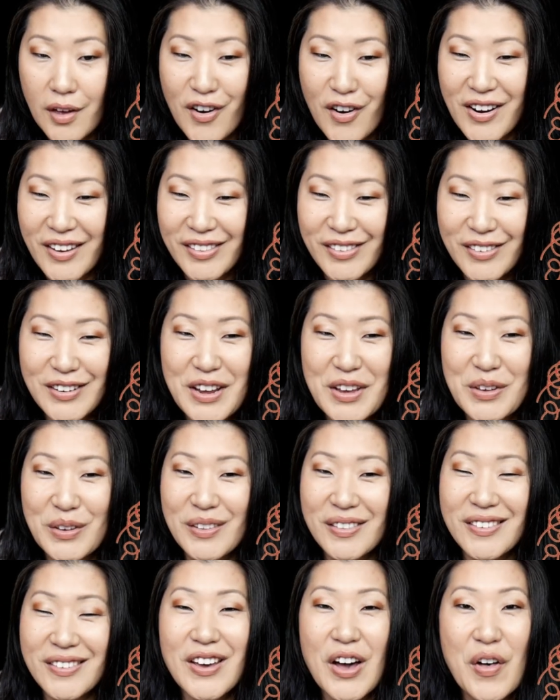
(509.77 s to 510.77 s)
All right, so now you
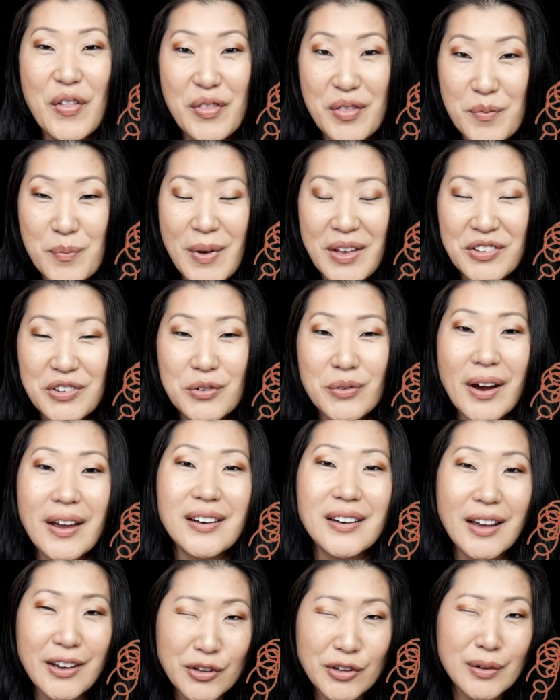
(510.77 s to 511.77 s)
can see all the menu,
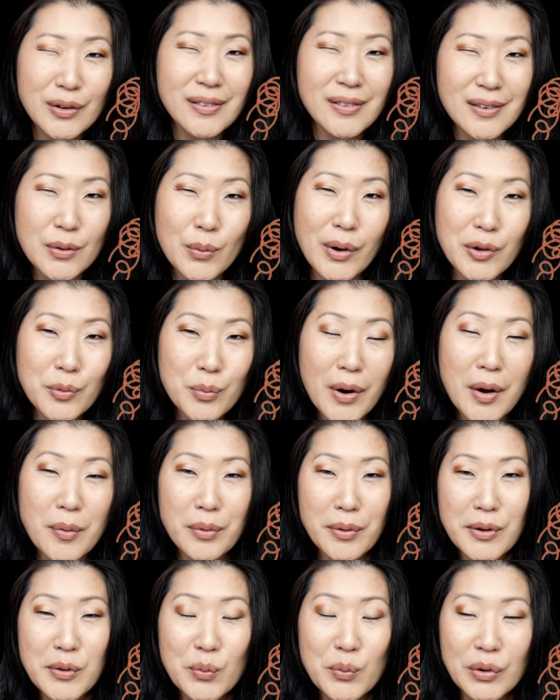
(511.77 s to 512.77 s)
right? Now you can see why you
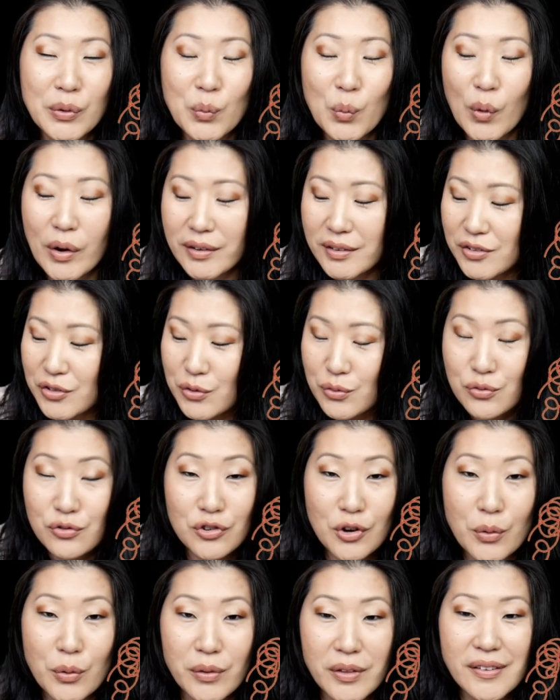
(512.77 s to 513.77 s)
probably wouldn't want to
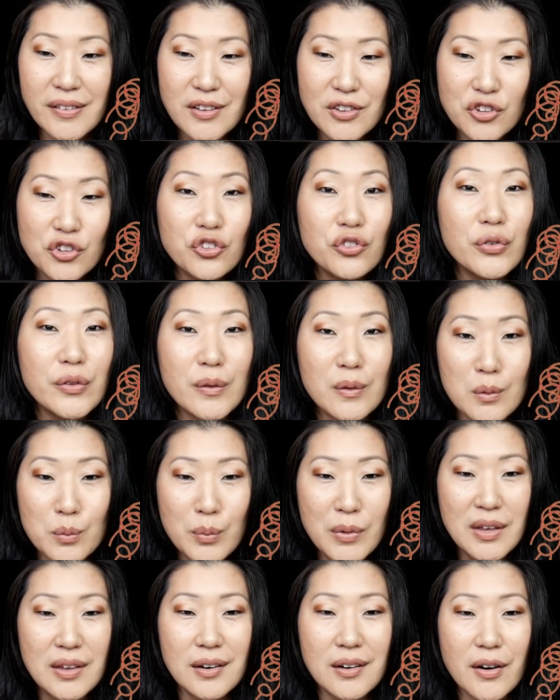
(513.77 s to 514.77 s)
show this and you'd
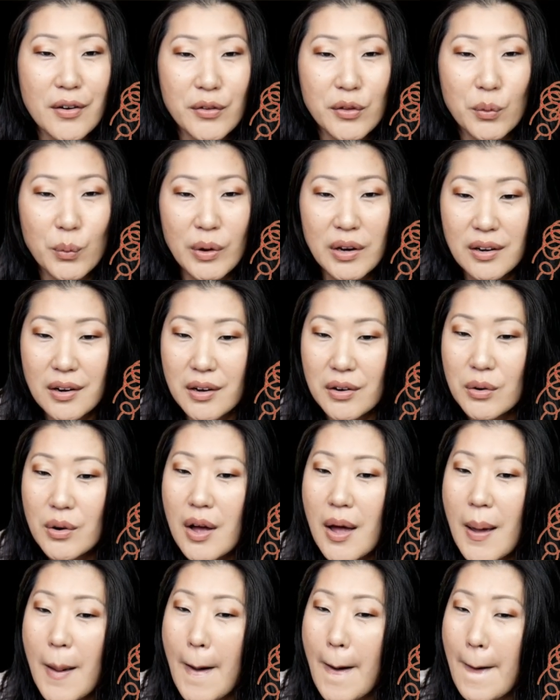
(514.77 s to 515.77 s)
zoom in on the window.
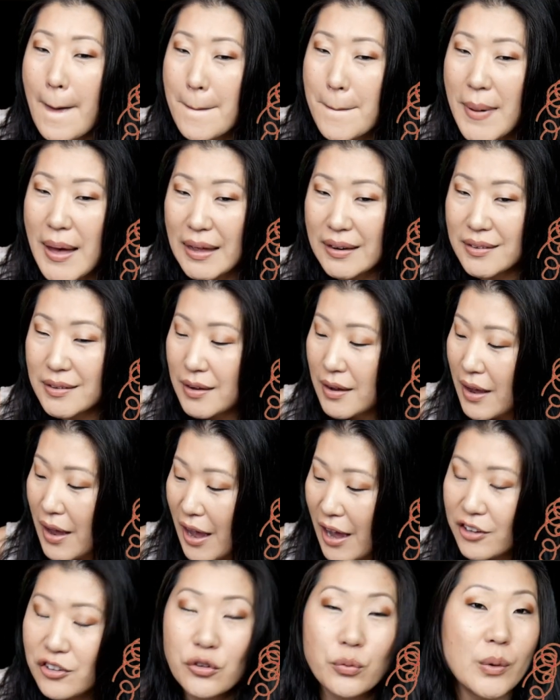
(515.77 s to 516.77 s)
But
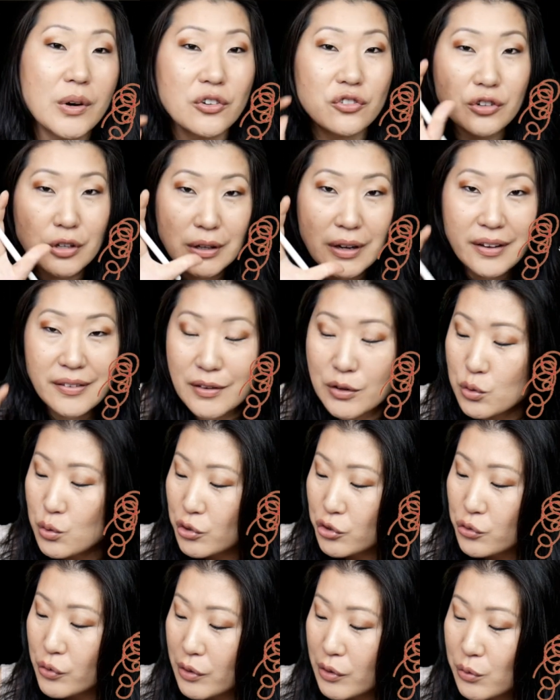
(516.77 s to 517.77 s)
I just want to show you guys a
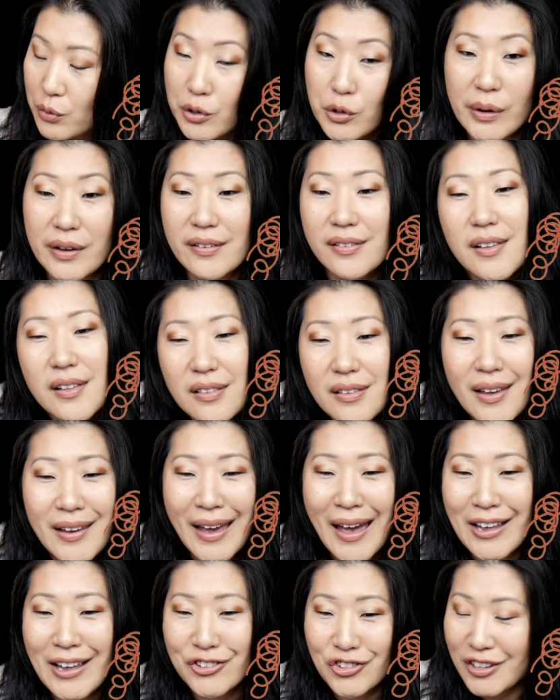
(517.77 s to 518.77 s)
cool trick real quick since I
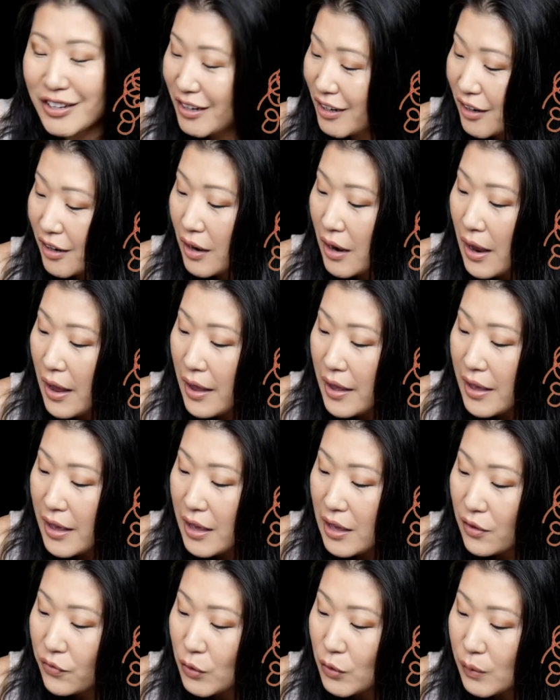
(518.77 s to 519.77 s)
got you here.
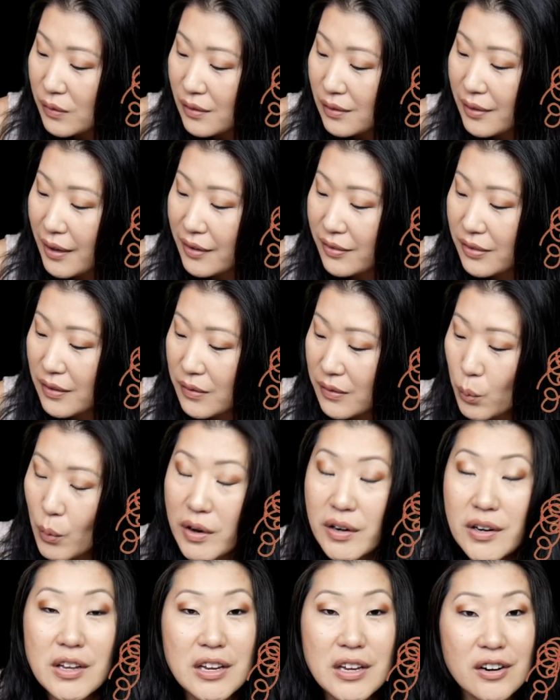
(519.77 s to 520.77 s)
If you select this
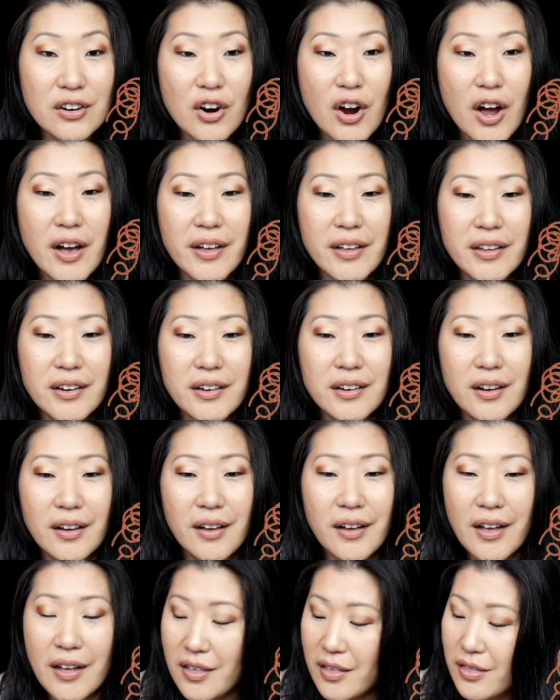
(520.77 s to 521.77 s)
one here on
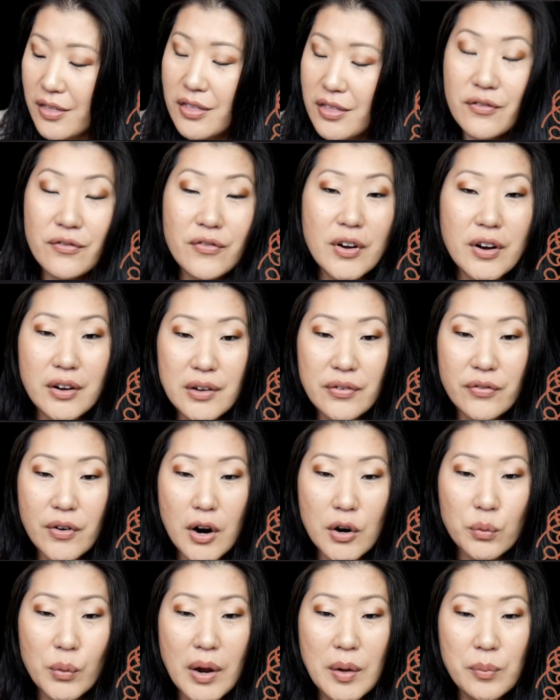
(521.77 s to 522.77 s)
the very
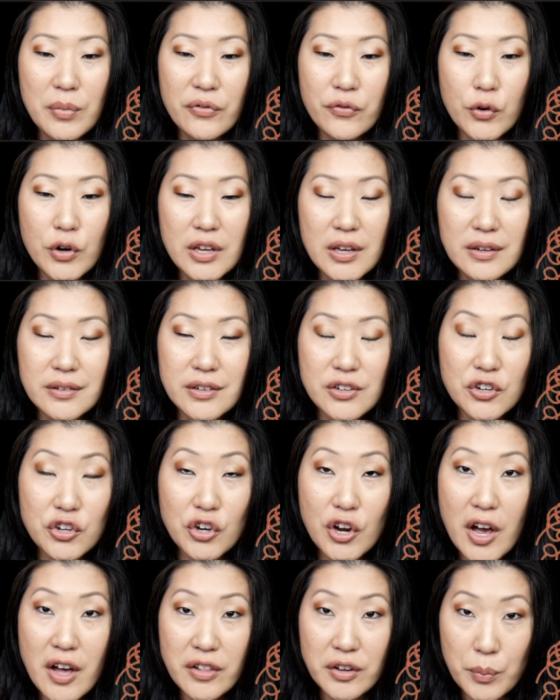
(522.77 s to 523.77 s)
far right before you get to your
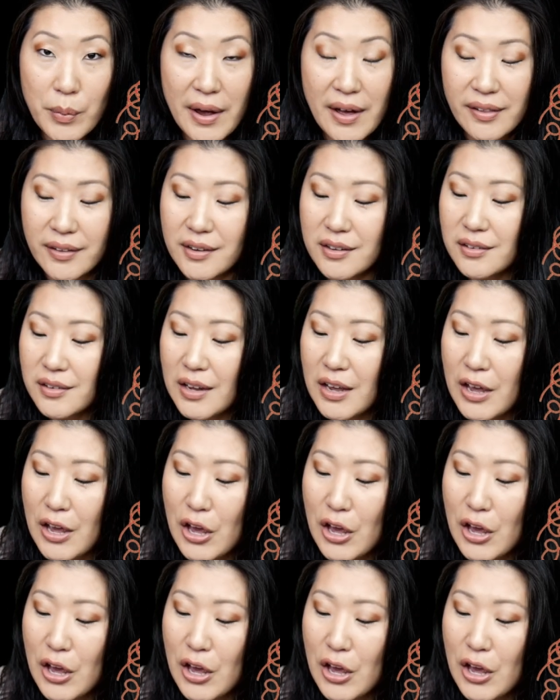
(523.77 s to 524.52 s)
color palette,